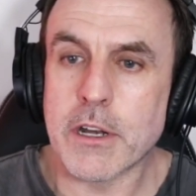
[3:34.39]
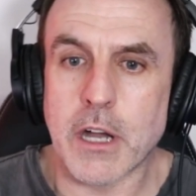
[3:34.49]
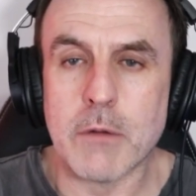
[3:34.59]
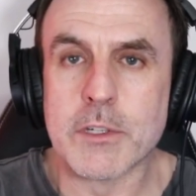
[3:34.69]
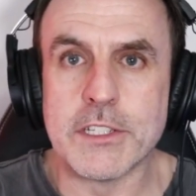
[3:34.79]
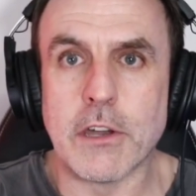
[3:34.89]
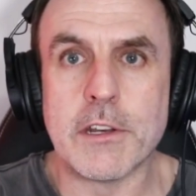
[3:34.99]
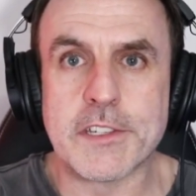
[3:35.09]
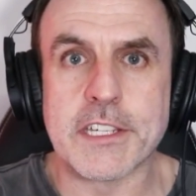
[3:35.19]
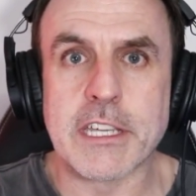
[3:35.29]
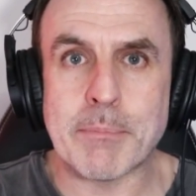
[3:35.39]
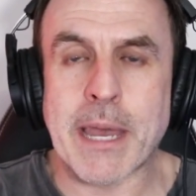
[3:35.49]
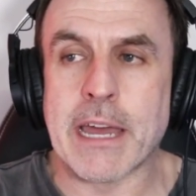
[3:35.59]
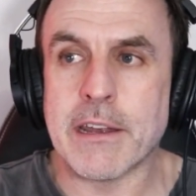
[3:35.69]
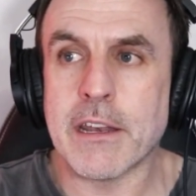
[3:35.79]
I was noticing a
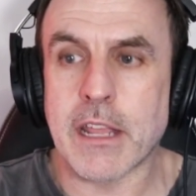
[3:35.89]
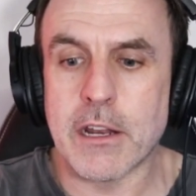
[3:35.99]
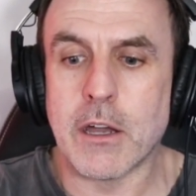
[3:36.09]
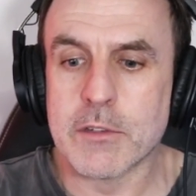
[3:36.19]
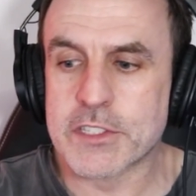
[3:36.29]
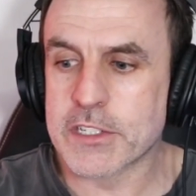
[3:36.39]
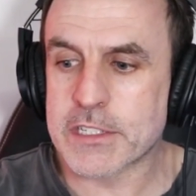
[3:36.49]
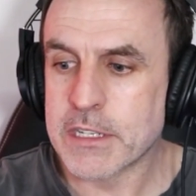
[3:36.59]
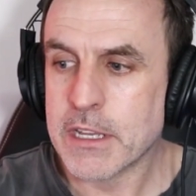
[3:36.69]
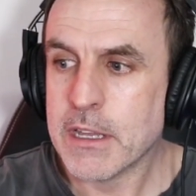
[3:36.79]
pattern, and I was just